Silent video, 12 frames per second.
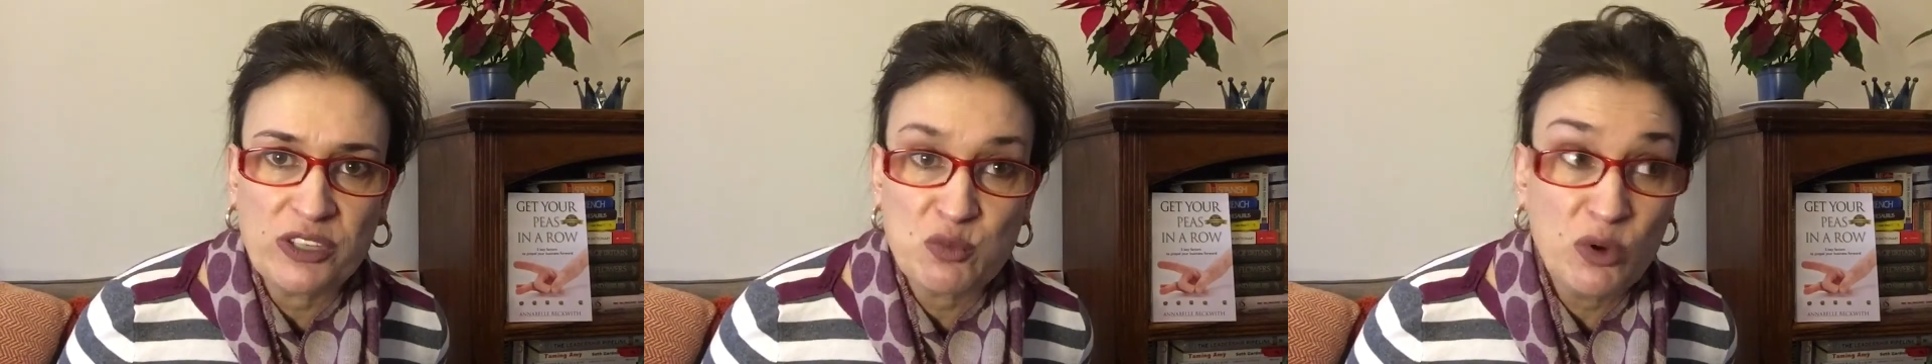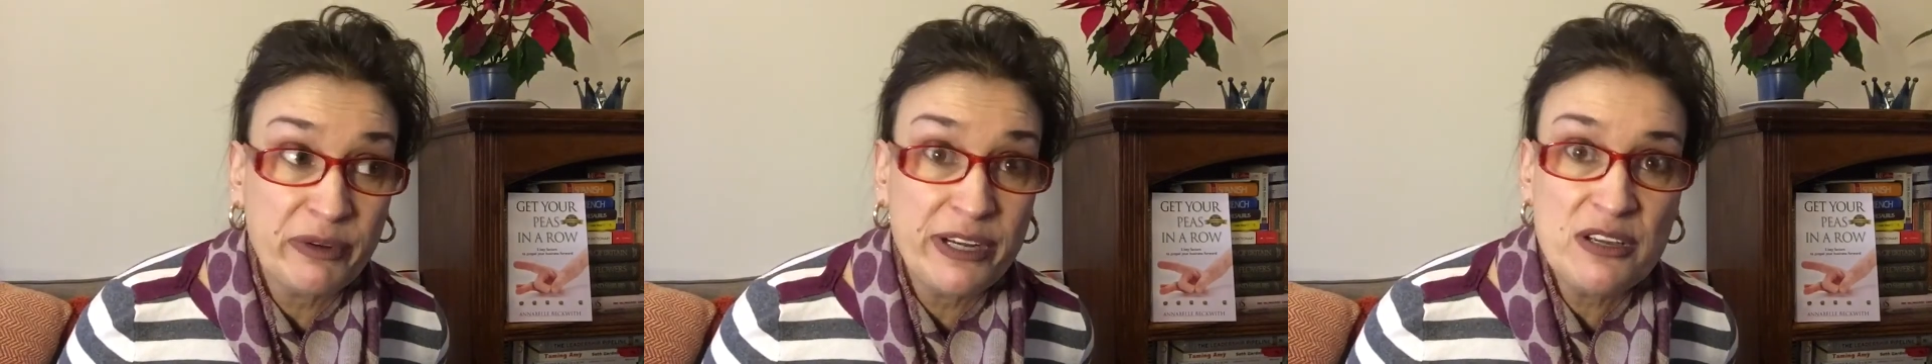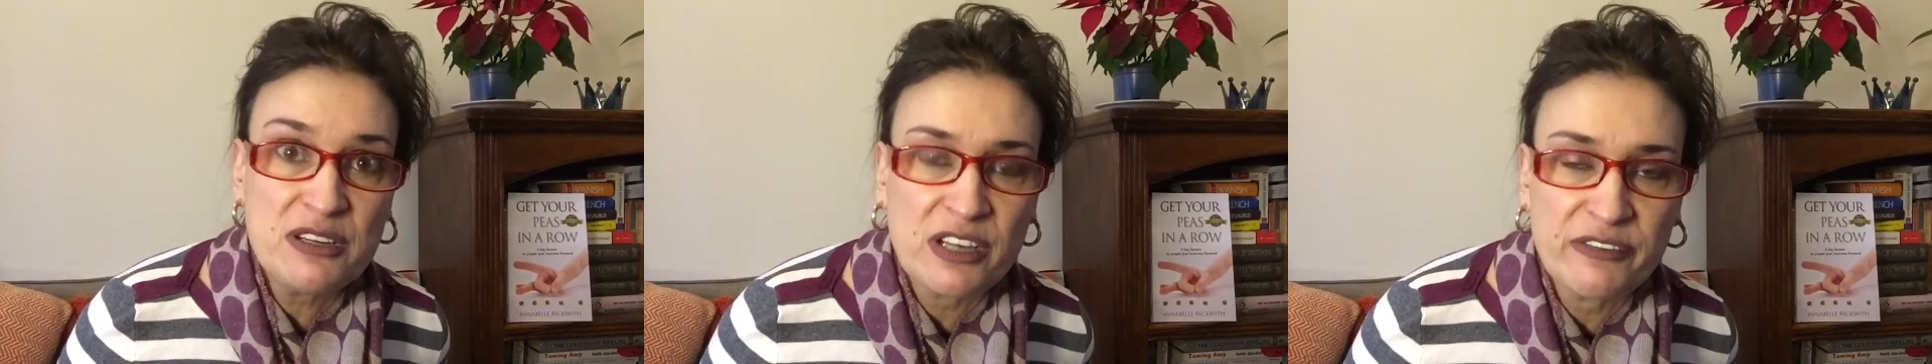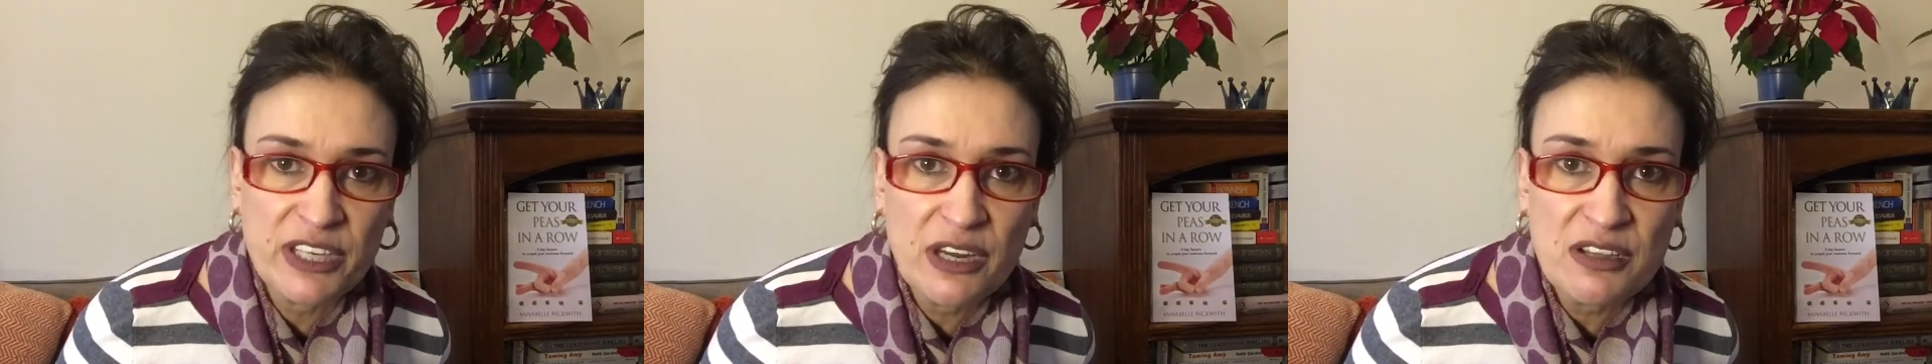What have we learned
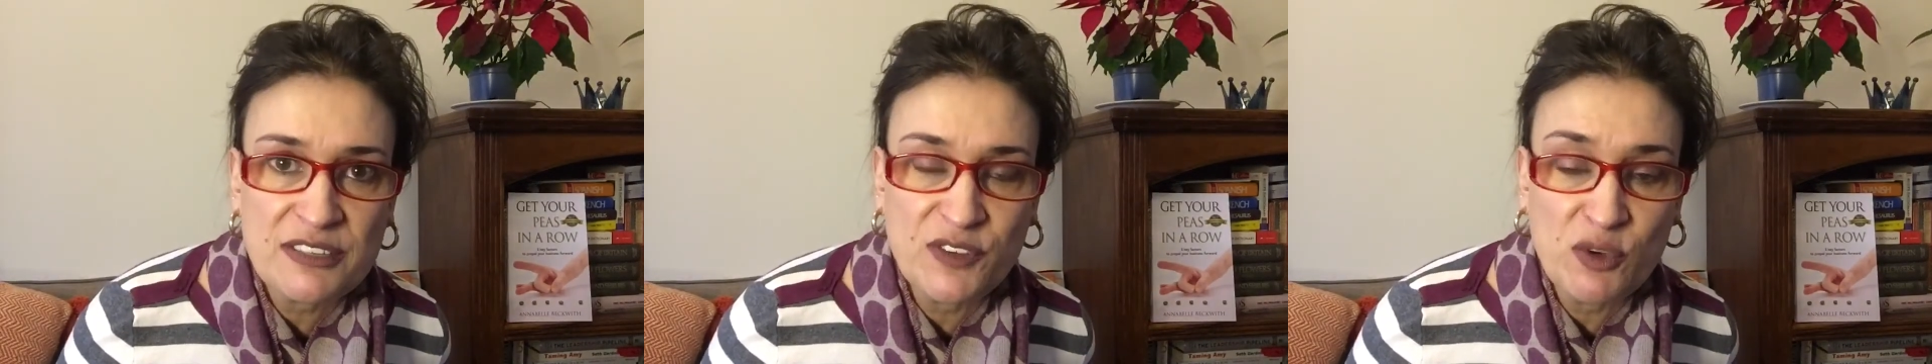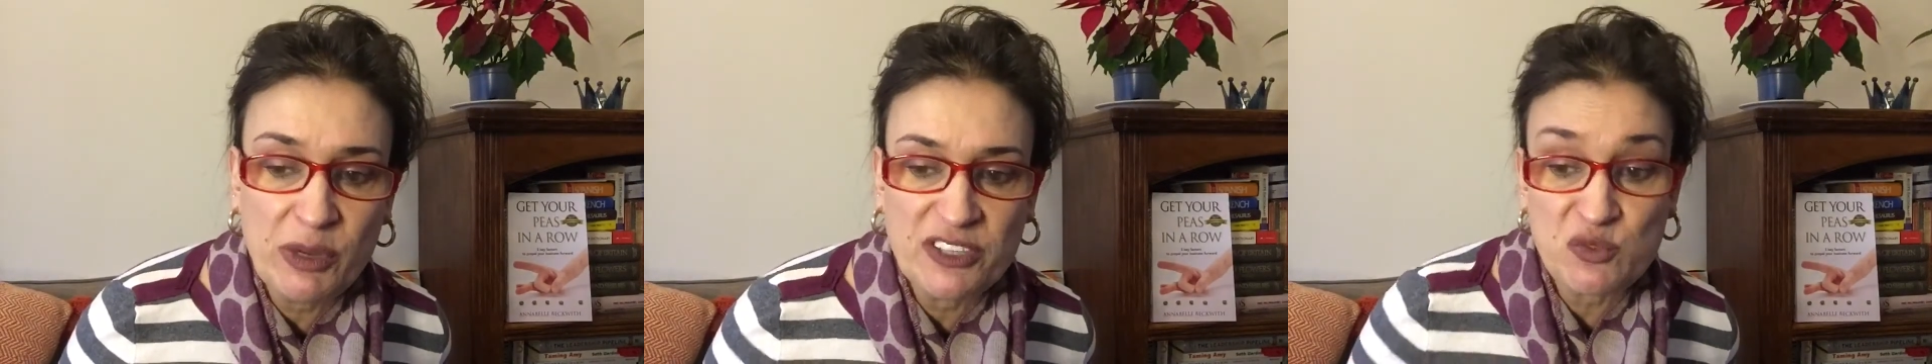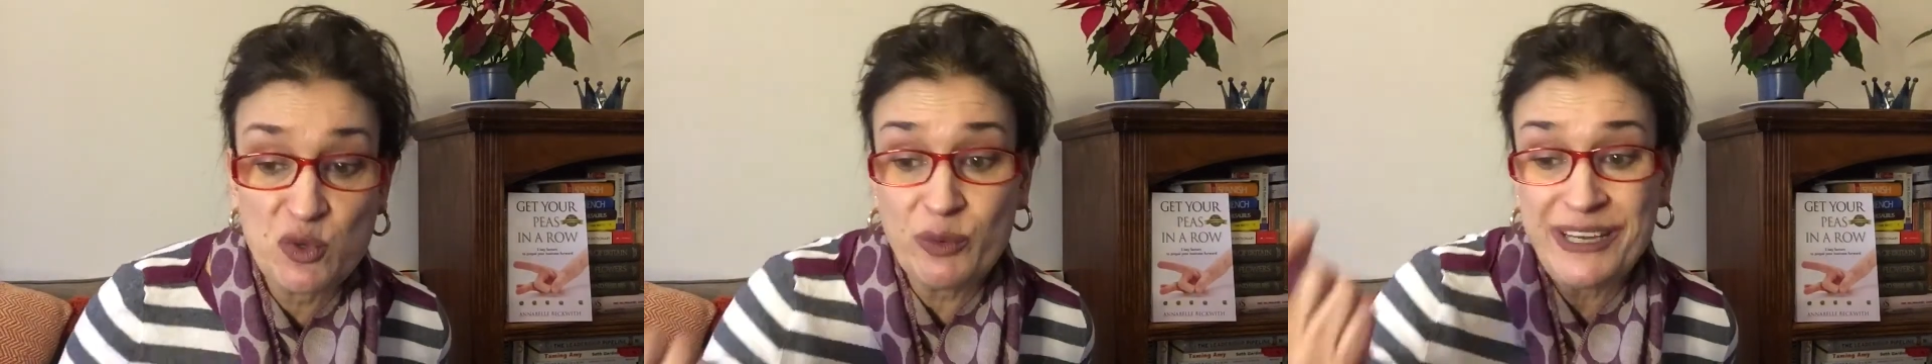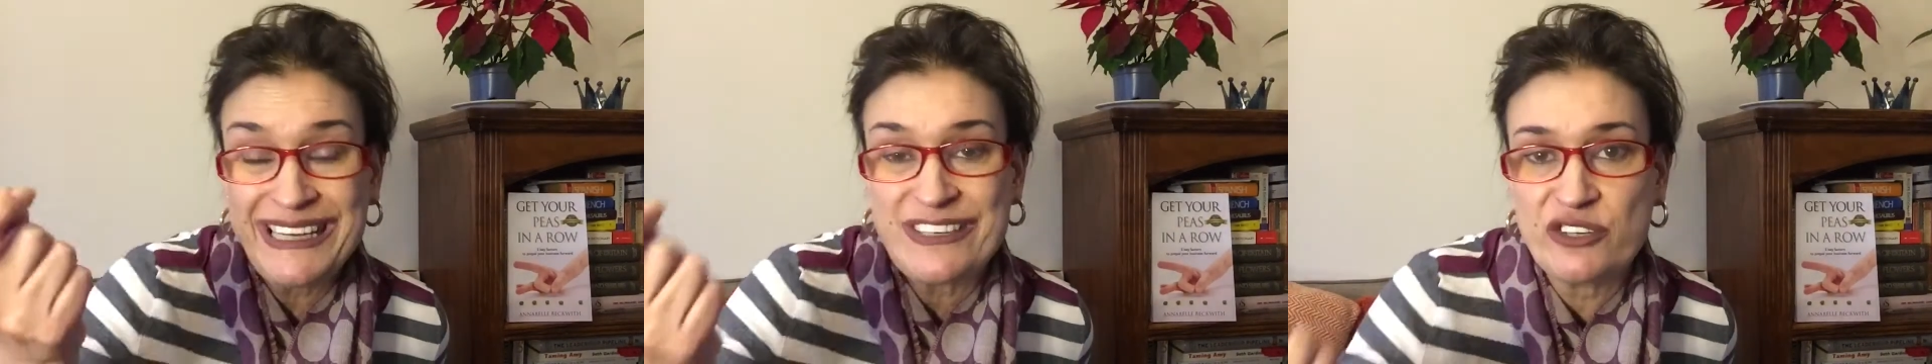over the last few months? What do
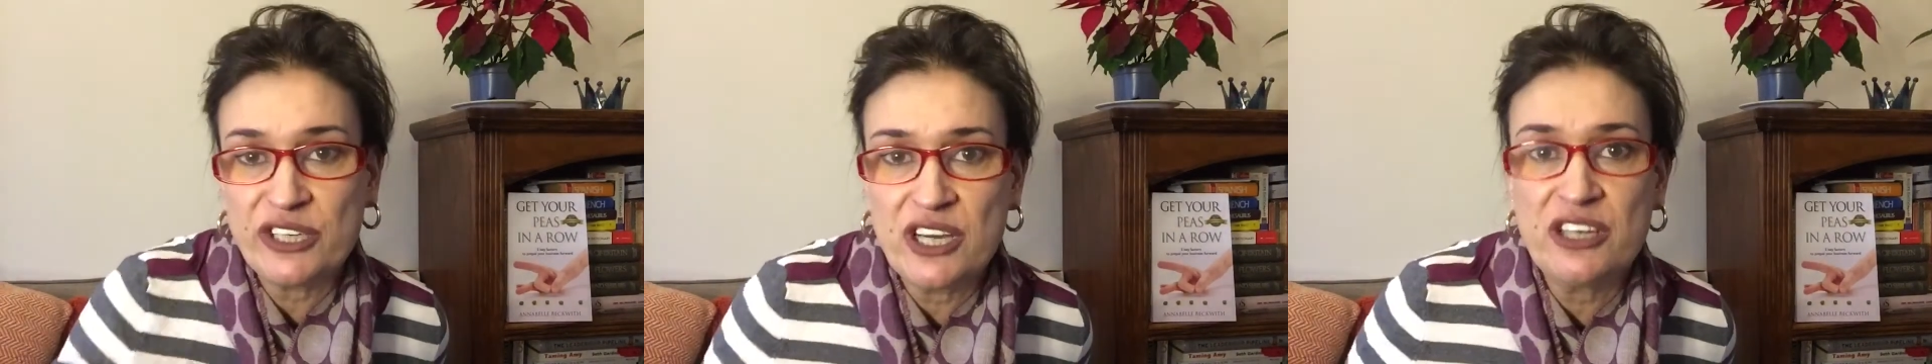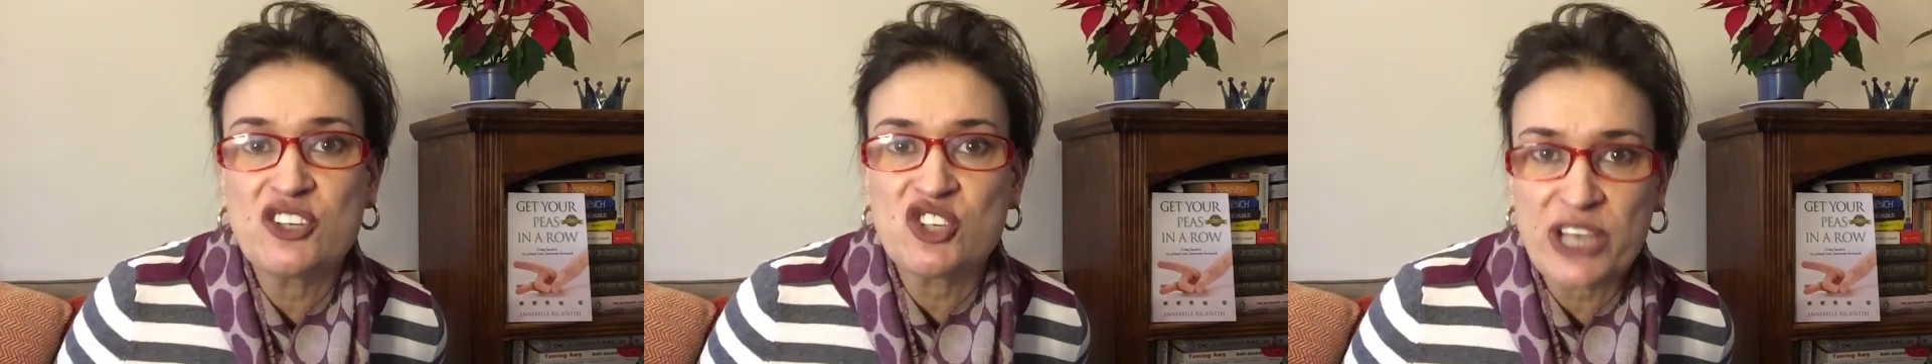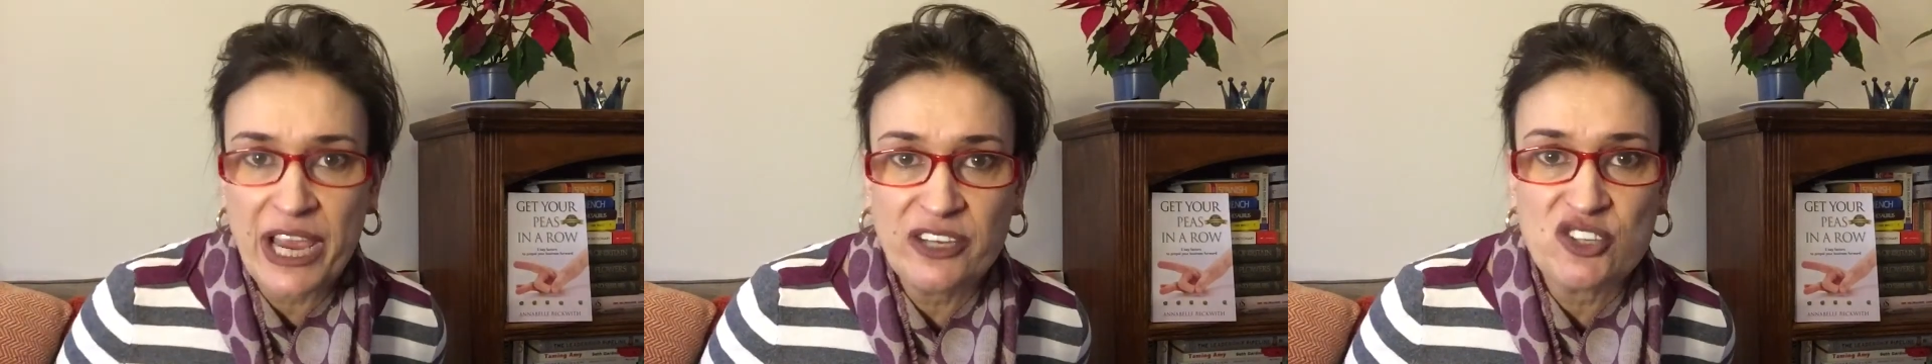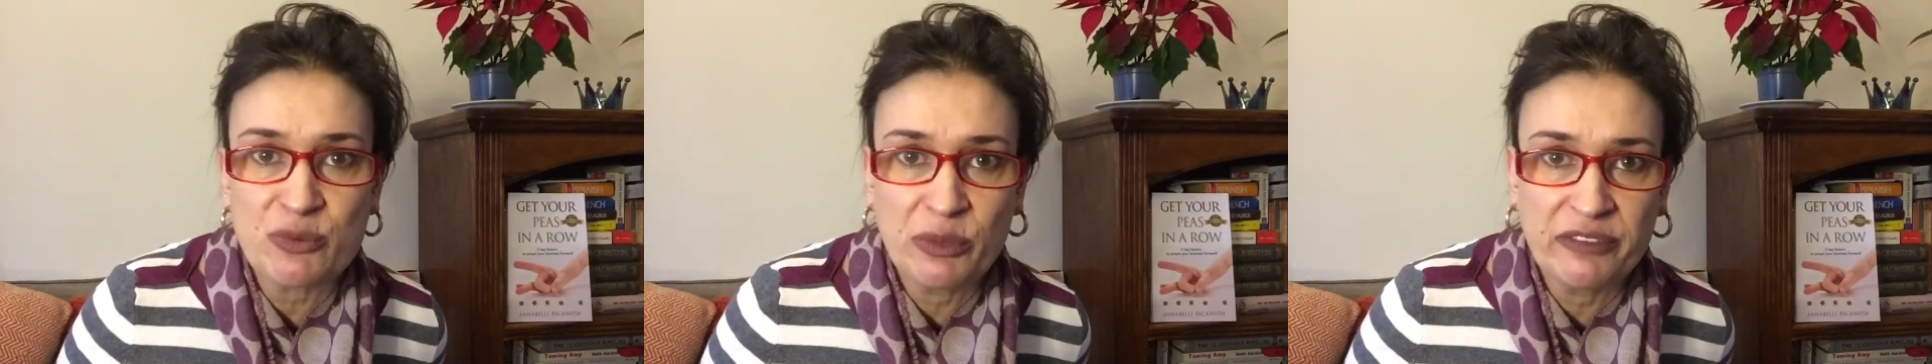we need to learn and
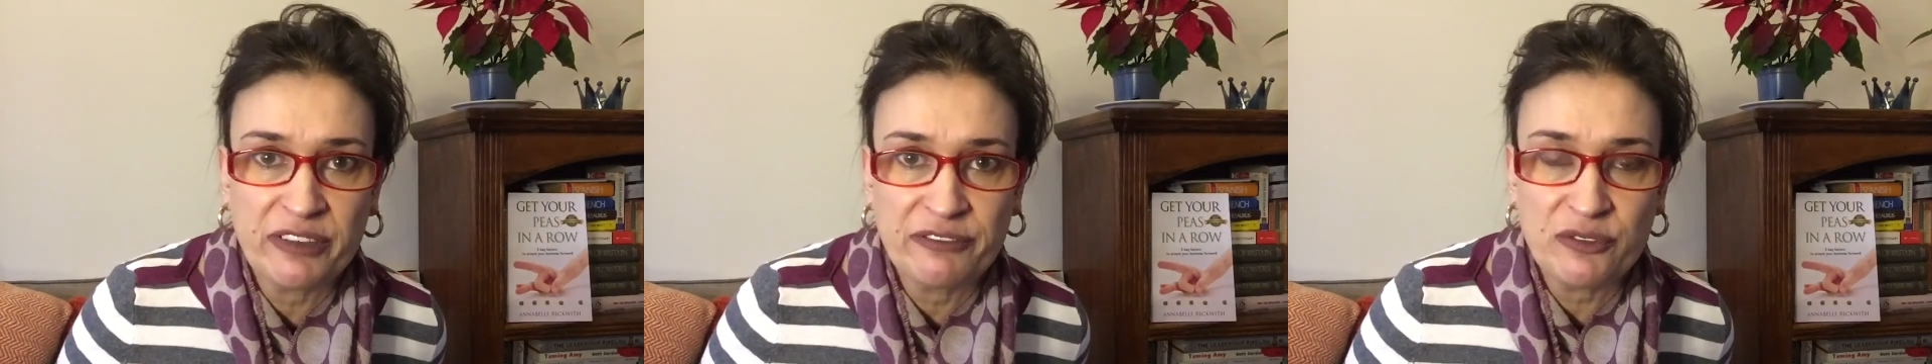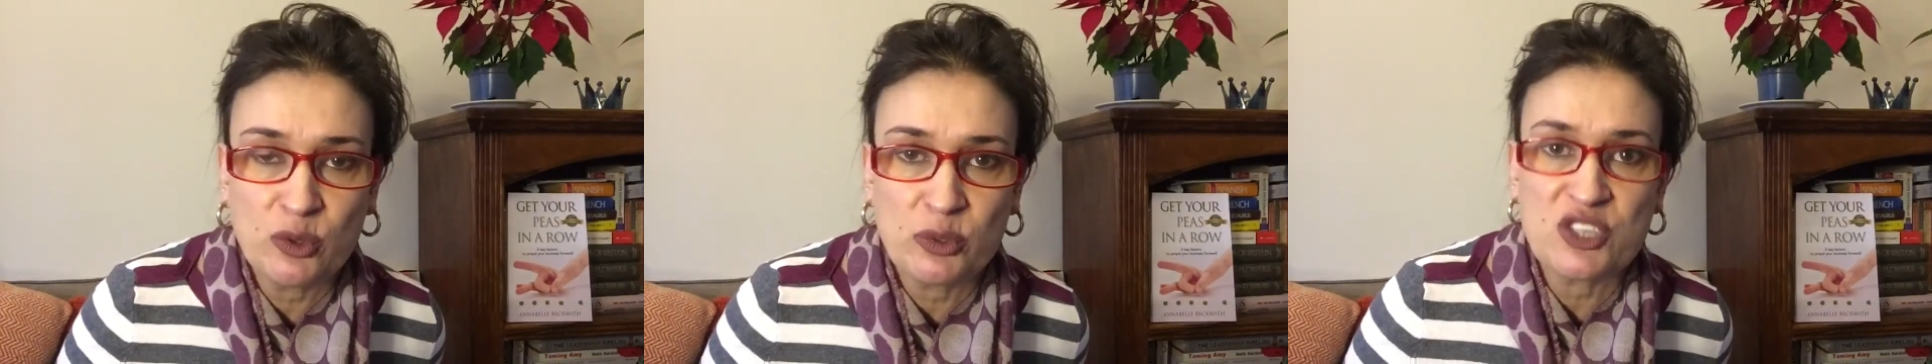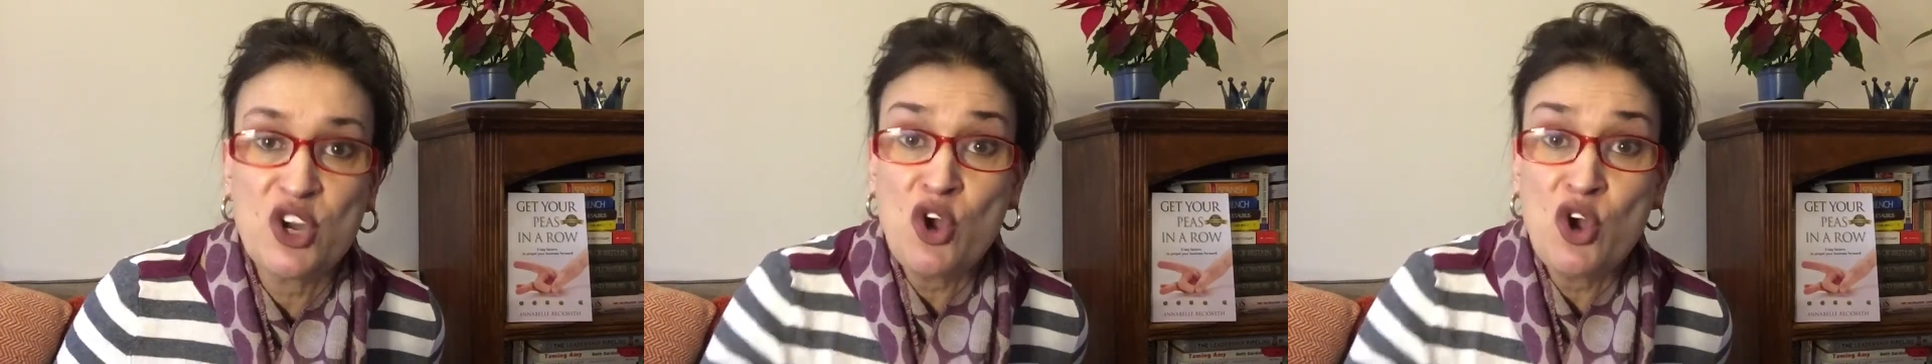change moving forward?